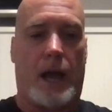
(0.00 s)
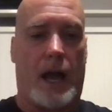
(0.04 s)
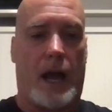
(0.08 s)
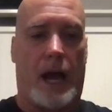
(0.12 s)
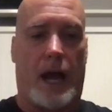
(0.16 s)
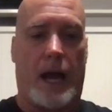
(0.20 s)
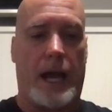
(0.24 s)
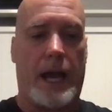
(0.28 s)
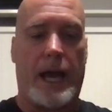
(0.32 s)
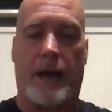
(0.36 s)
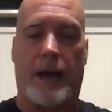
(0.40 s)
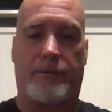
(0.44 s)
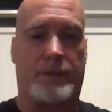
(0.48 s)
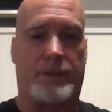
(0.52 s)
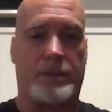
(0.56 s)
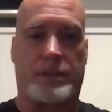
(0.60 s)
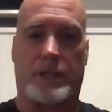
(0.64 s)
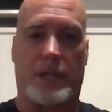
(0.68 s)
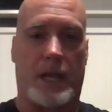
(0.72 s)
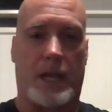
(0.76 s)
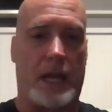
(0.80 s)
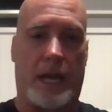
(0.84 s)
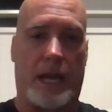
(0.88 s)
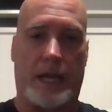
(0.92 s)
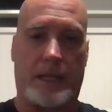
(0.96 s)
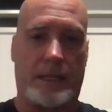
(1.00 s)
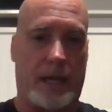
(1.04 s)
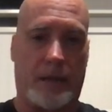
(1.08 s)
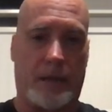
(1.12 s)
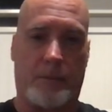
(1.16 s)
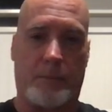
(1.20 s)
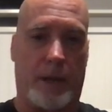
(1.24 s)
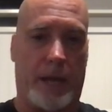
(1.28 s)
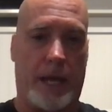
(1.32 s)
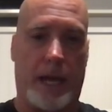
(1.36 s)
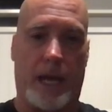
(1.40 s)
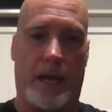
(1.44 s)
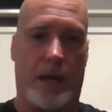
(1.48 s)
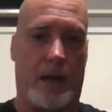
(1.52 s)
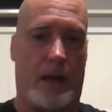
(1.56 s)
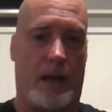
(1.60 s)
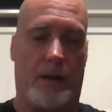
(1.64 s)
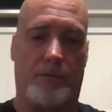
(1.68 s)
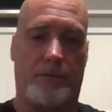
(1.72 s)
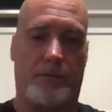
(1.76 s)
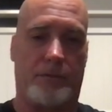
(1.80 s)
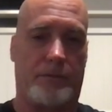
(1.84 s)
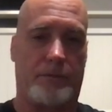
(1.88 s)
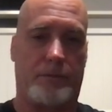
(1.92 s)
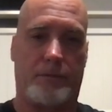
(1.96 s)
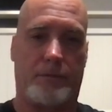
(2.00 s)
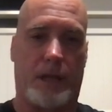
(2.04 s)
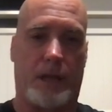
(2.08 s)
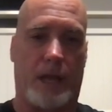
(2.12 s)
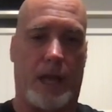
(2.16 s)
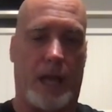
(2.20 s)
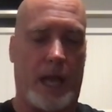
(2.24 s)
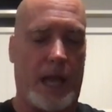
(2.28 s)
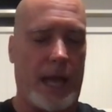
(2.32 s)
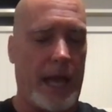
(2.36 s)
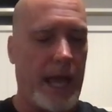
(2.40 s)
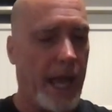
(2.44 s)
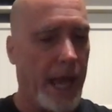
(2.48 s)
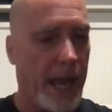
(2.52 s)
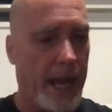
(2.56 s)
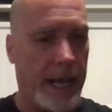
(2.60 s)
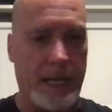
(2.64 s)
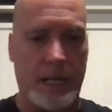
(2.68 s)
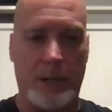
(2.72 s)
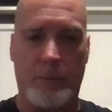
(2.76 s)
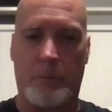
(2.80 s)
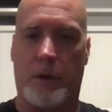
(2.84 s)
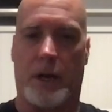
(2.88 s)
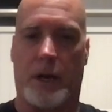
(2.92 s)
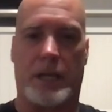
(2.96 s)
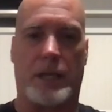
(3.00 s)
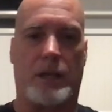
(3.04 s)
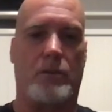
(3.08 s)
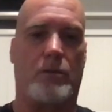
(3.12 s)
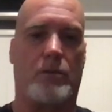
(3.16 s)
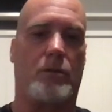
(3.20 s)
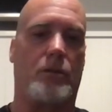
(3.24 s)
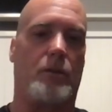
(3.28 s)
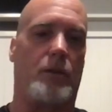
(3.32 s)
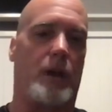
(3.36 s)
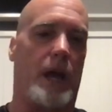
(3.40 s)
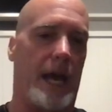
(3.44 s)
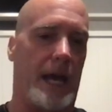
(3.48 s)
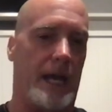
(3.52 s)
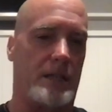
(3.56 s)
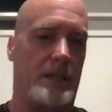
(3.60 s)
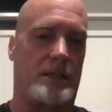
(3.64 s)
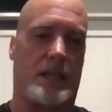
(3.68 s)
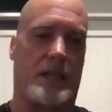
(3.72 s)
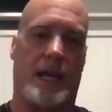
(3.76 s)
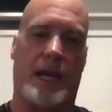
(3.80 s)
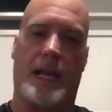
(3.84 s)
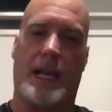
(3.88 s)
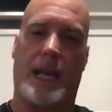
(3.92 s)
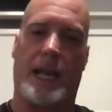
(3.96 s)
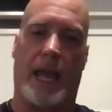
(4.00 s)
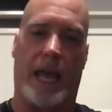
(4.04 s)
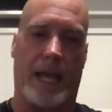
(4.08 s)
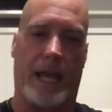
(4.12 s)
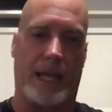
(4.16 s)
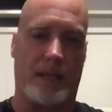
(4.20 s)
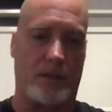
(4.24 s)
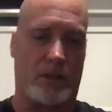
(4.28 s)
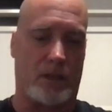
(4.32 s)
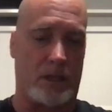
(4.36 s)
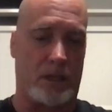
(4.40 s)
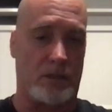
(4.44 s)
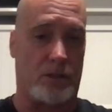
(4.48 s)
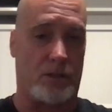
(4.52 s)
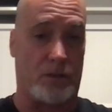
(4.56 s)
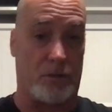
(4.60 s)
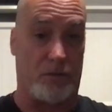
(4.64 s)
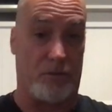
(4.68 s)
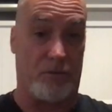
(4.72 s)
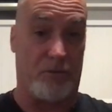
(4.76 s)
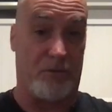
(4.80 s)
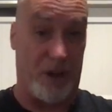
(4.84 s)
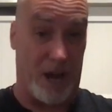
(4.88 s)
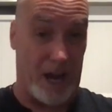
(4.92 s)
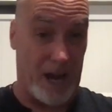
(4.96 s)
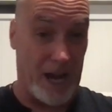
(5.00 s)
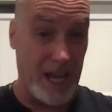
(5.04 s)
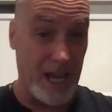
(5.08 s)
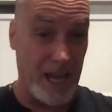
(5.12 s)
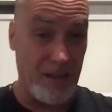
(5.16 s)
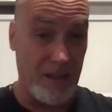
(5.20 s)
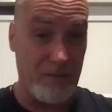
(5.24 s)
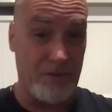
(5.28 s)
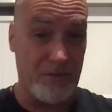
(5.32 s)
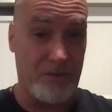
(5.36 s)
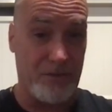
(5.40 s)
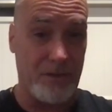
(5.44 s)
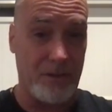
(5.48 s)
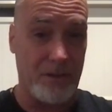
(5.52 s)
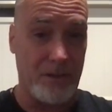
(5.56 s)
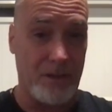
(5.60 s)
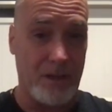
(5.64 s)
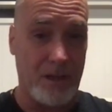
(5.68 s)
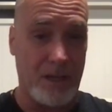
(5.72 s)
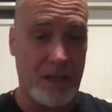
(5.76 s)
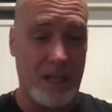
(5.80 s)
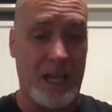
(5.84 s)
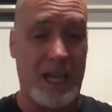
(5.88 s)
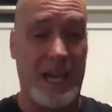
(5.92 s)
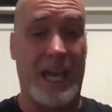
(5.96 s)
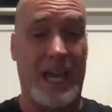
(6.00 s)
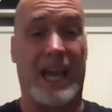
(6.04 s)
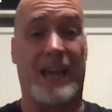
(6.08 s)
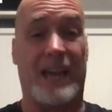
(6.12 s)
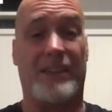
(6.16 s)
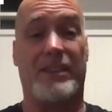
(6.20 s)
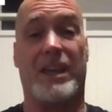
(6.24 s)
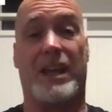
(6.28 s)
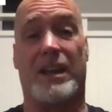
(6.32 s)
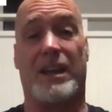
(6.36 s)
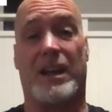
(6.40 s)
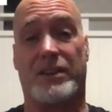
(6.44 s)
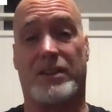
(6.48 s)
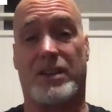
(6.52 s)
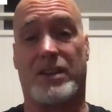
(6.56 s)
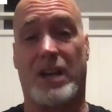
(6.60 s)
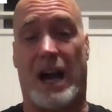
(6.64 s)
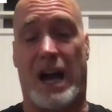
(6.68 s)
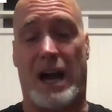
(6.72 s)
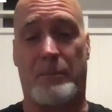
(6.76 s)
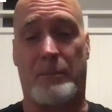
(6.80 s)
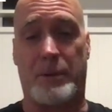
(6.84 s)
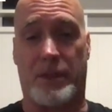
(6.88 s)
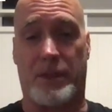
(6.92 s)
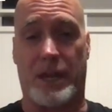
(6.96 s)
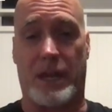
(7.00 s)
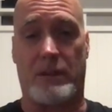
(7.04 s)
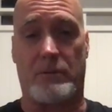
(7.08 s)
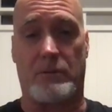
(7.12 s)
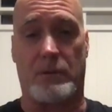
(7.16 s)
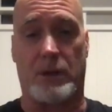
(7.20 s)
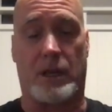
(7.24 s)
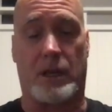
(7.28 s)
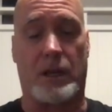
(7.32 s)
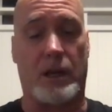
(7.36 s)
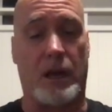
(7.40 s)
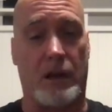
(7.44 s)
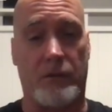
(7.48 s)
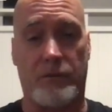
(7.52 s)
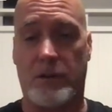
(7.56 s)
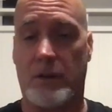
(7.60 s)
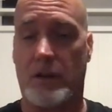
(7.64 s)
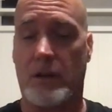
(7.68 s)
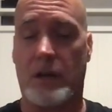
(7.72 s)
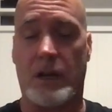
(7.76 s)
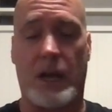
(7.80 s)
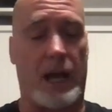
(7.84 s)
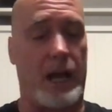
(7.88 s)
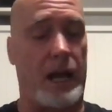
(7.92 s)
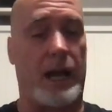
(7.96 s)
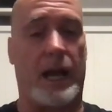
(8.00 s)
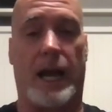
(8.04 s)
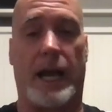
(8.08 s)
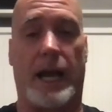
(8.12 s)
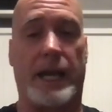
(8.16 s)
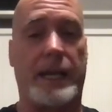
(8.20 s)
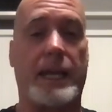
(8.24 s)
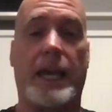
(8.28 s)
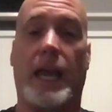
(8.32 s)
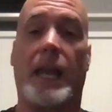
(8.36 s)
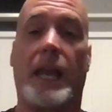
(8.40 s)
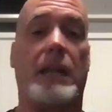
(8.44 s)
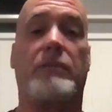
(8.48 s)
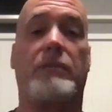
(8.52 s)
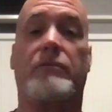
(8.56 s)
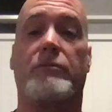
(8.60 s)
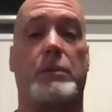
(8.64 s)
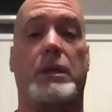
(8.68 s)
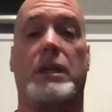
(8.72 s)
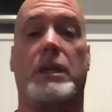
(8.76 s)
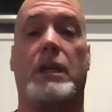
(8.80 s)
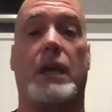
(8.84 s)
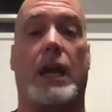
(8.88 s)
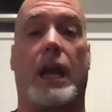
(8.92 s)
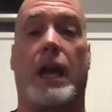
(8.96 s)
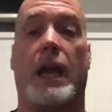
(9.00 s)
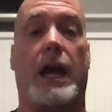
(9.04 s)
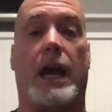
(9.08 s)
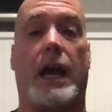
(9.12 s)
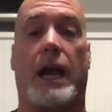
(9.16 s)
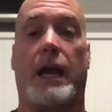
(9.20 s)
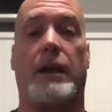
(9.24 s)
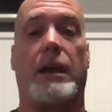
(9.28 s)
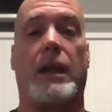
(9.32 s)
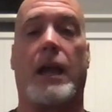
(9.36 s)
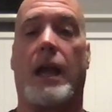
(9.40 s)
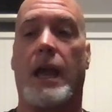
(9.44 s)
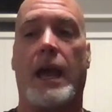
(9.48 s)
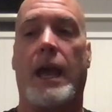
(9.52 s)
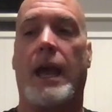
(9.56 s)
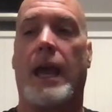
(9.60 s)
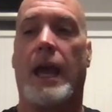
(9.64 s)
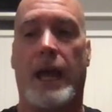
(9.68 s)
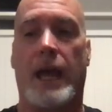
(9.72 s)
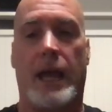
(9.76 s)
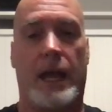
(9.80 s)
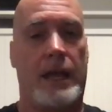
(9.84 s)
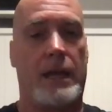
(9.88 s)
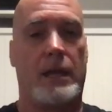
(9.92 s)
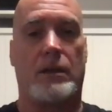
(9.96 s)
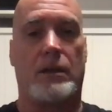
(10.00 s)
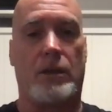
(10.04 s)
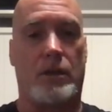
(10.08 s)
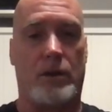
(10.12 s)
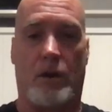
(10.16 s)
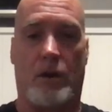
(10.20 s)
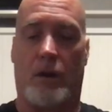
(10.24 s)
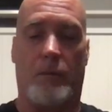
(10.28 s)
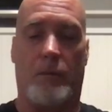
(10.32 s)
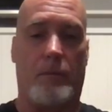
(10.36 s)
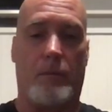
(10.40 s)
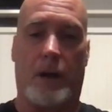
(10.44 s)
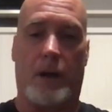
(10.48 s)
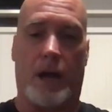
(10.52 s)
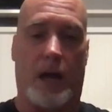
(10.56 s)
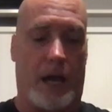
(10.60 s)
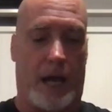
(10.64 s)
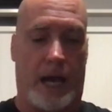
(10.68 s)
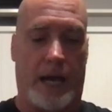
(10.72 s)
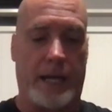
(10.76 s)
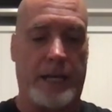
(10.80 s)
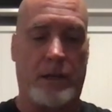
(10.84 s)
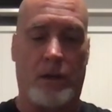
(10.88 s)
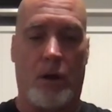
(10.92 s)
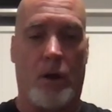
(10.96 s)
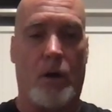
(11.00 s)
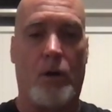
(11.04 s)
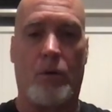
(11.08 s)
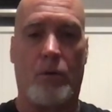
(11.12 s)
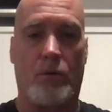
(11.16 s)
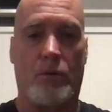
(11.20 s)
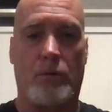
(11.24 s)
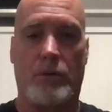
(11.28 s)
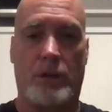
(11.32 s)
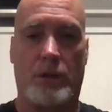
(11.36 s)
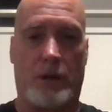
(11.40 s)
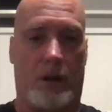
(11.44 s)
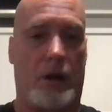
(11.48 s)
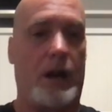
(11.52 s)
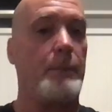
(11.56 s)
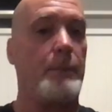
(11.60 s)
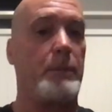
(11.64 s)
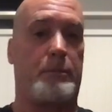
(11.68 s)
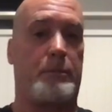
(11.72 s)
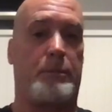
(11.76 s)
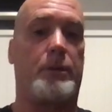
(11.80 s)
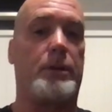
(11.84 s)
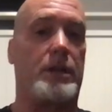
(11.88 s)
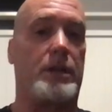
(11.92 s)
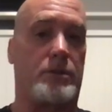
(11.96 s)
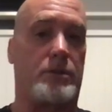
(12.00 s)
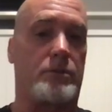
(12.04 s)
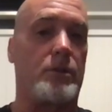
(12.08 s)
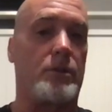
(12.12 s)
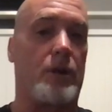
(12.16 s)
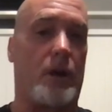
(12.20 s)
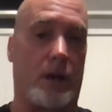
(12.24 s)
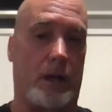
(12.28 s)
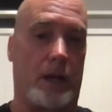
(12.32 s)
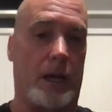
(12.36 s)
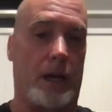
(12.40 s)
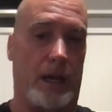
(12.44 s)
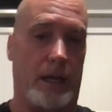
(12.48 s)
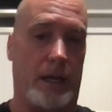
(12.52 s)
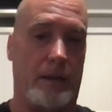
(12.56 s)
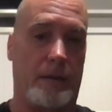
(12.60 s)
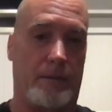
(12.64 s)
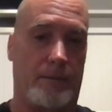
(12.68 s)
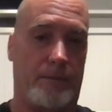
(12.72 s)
I have to say, I take my hat off. Anybody who has that and can survive, and then on top of that recover, I can't even be. I know. I'm a pretty strong guy.